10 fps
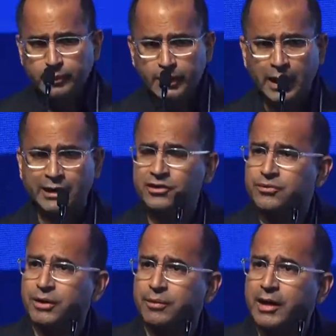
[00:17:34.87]
I just want
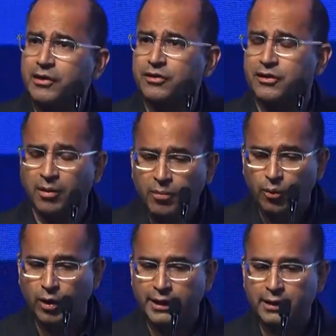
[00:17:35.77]
to mention, number
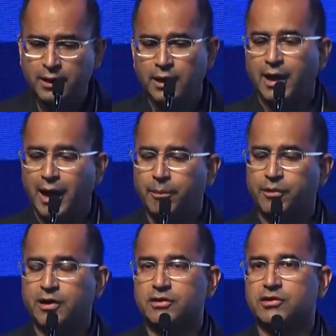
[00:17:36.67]
one,
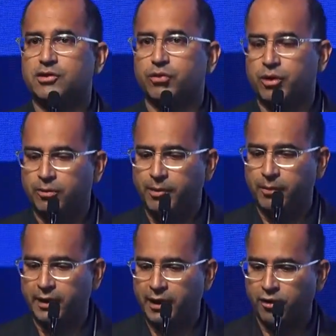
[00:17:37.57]
hypertension is a real public
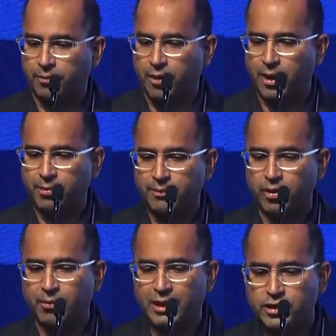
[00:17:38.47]
health problem. There are
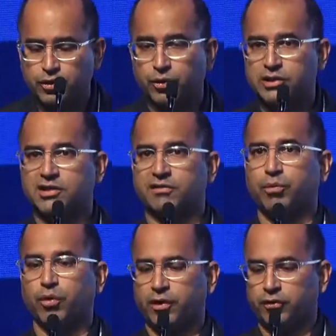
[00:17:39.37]
many sources of poor
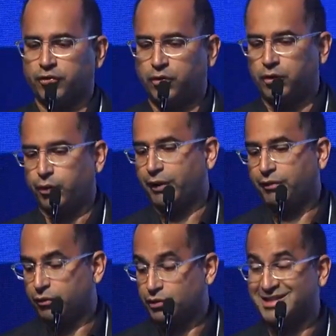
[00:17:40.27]
control or even
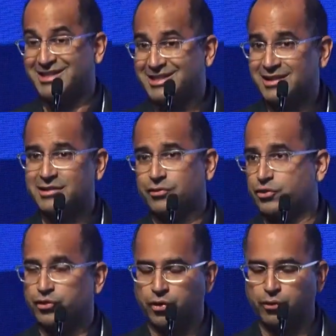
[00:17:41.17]
resistance or
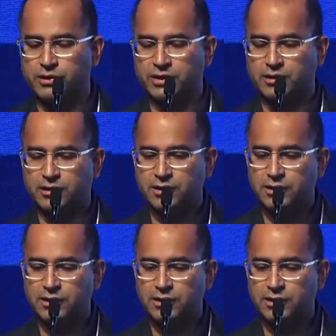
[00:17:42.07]
pseudo-resistance.